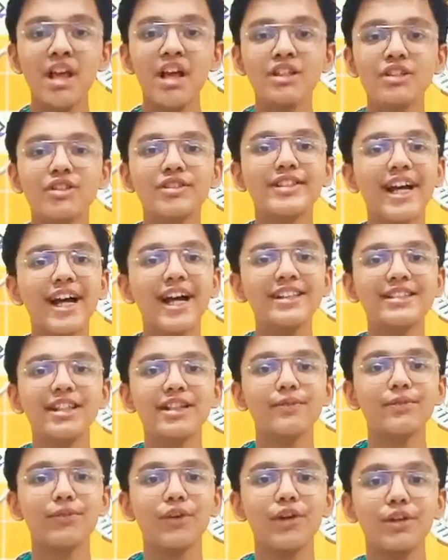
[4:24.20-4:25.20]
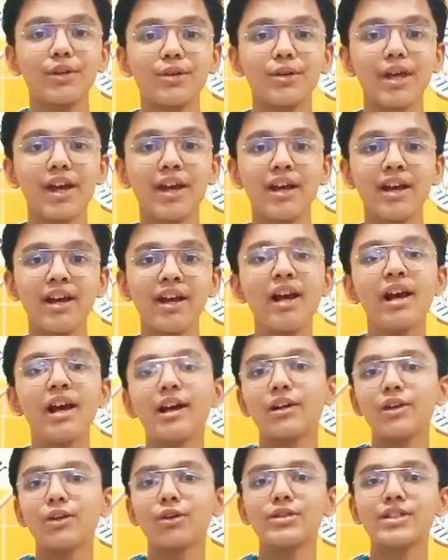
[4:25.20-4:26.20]
So that's it for today.
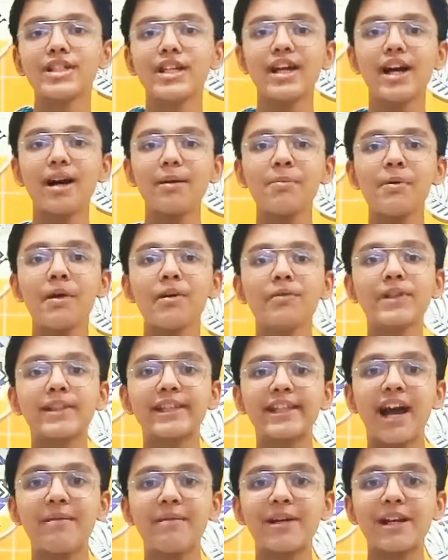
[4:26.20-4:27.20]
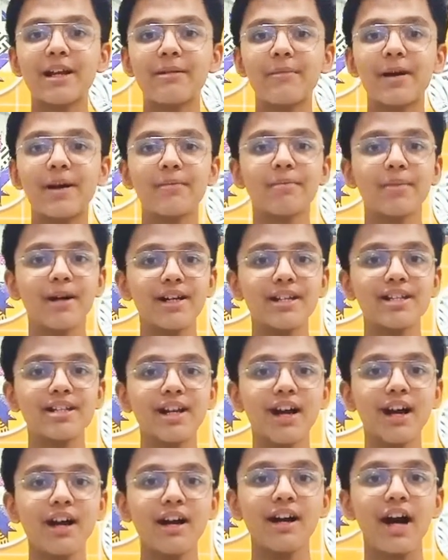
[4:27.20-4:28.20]
Closing up with cameraman Mann
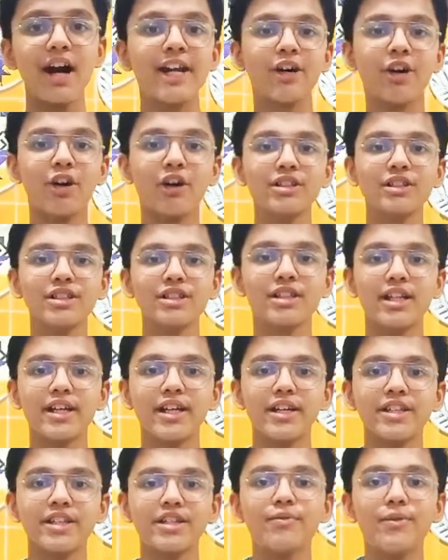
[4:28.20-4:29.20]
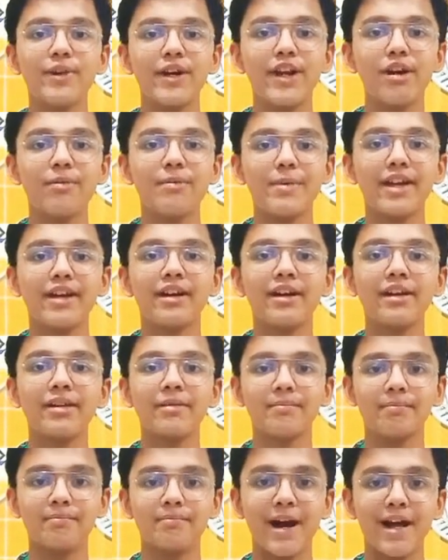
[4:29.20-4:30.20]
and on stage video maker
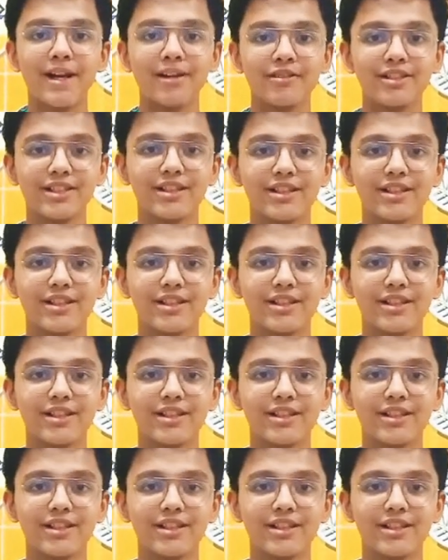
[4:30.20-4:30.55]
Manav.